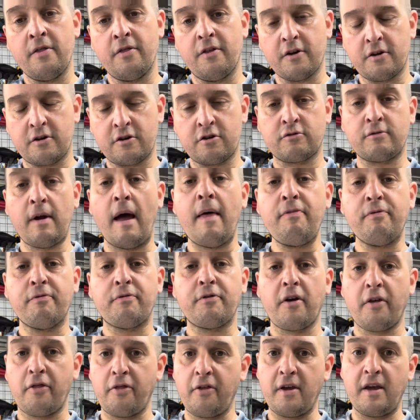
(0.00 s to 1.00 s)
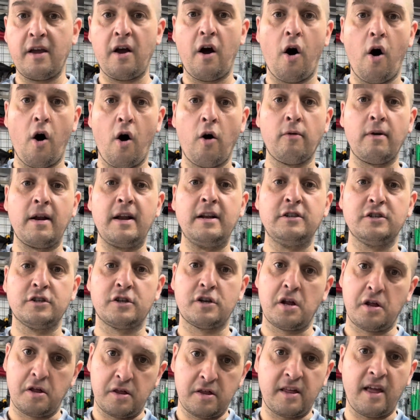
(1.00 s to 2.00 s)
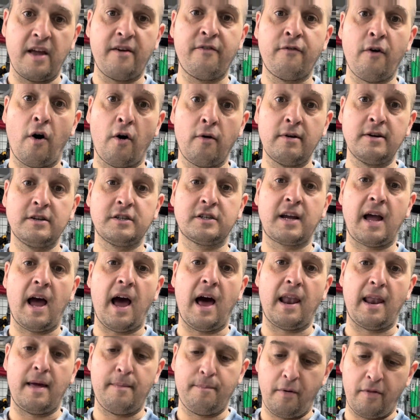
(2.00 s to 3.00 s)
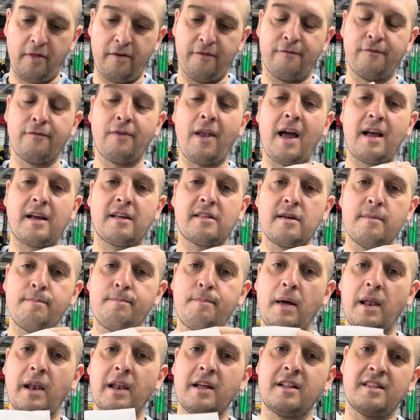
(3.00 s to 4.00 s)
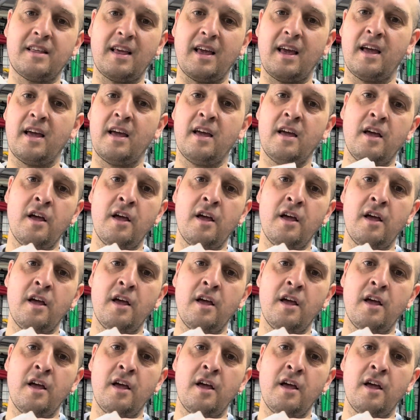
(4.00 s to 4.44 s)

strength of the orange, stiff orange Cali, but the flexibility.